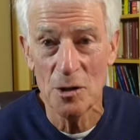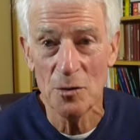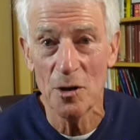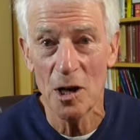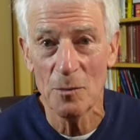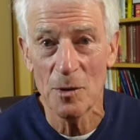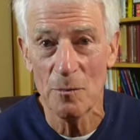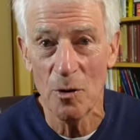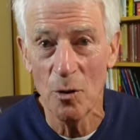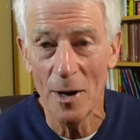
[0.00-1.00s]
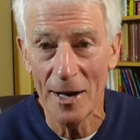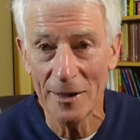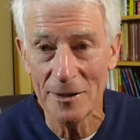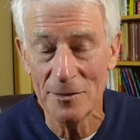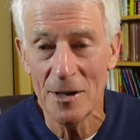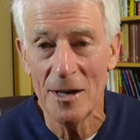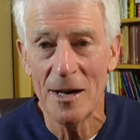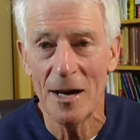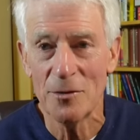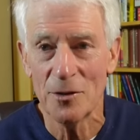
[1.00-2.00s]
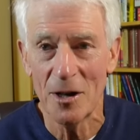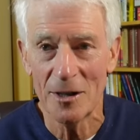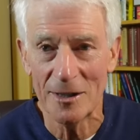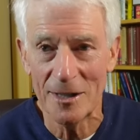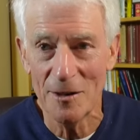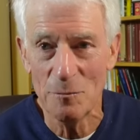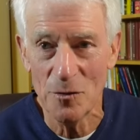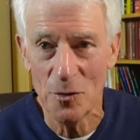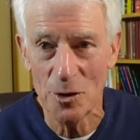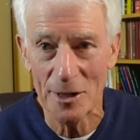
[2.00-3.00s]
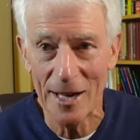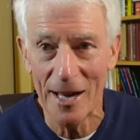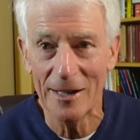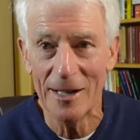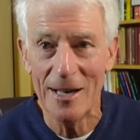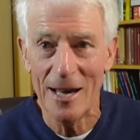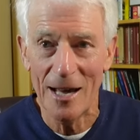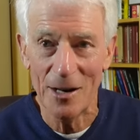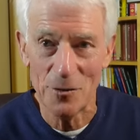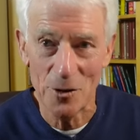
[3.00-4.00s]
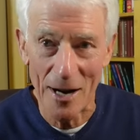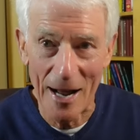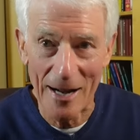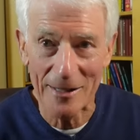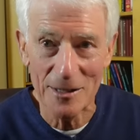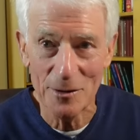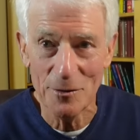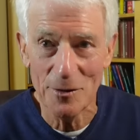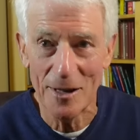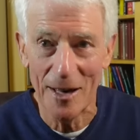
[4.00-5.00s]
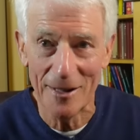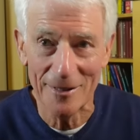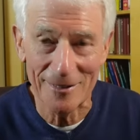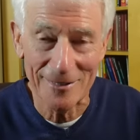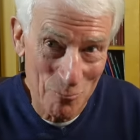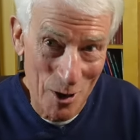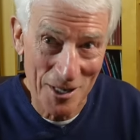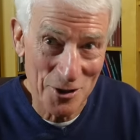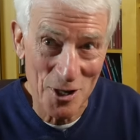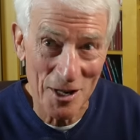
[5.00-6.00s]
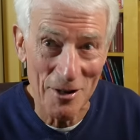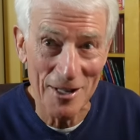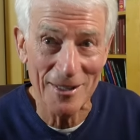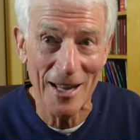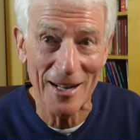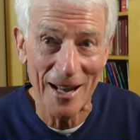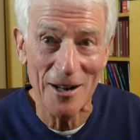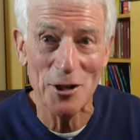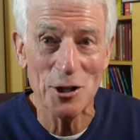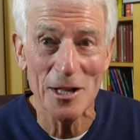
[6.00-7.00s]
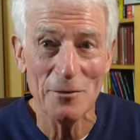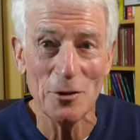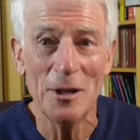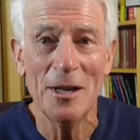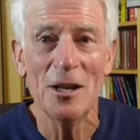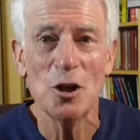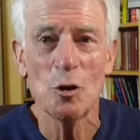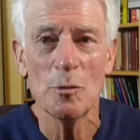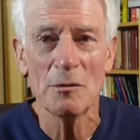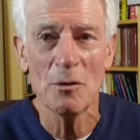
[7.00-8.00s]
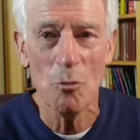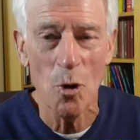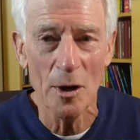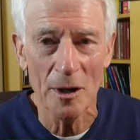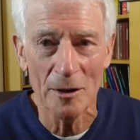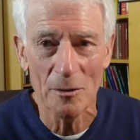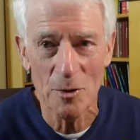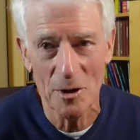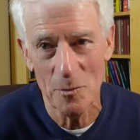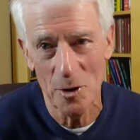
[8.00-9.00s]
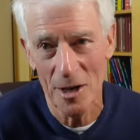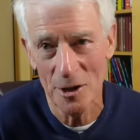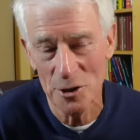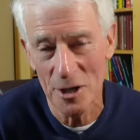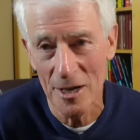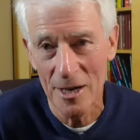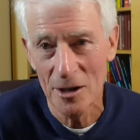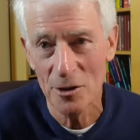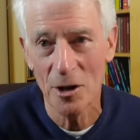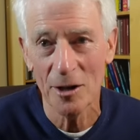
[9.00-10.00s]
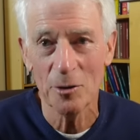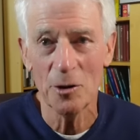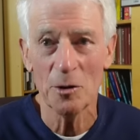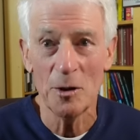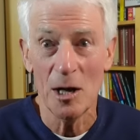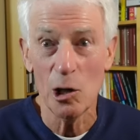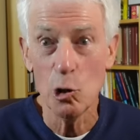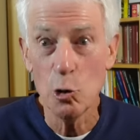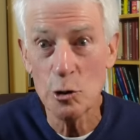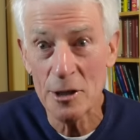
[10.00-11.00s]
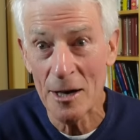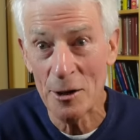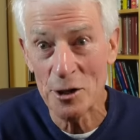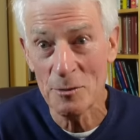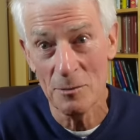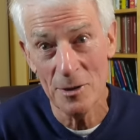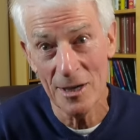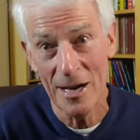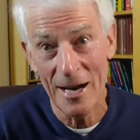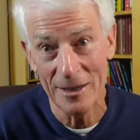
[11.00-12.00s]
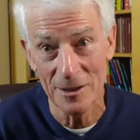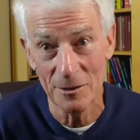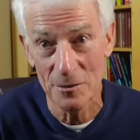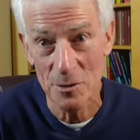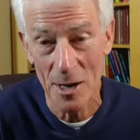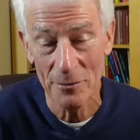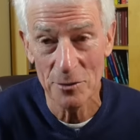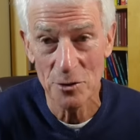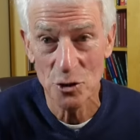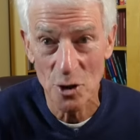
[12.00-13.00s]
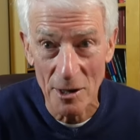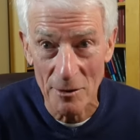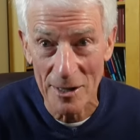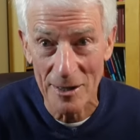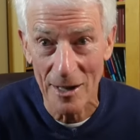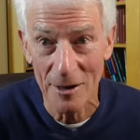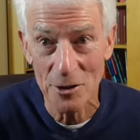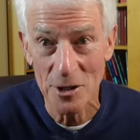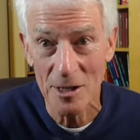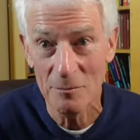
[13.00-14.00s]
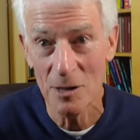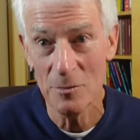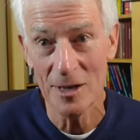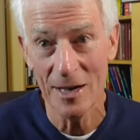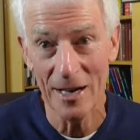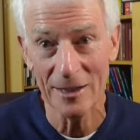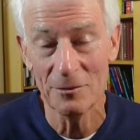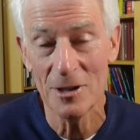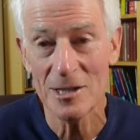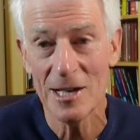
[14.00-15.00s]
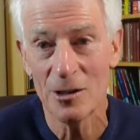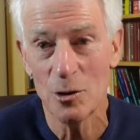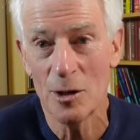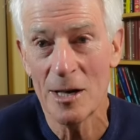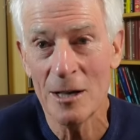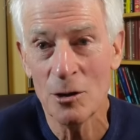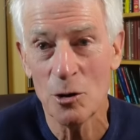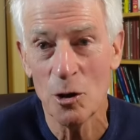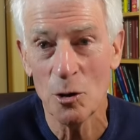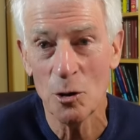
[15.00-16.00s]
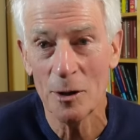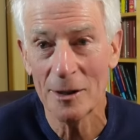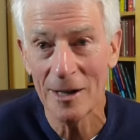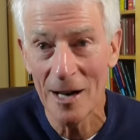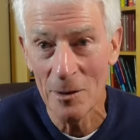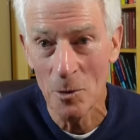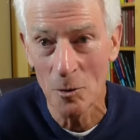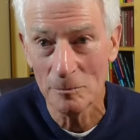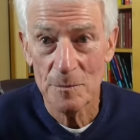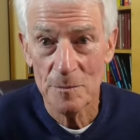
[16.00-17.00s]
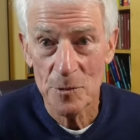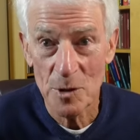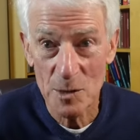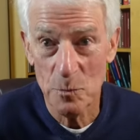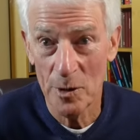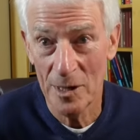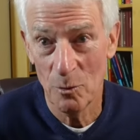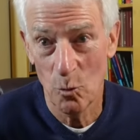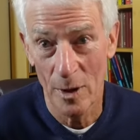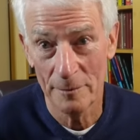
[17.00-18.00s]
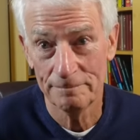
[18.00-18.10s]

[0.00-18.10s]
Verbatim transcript: You've got to be proactive, and you've got to give before you get. And if you're active and want to generate that energy level, you will be rewarded with more energy. You're not going to lose energy by being active. You have to generate the energy by being active. It's like your internal dynamo. So that's point number one.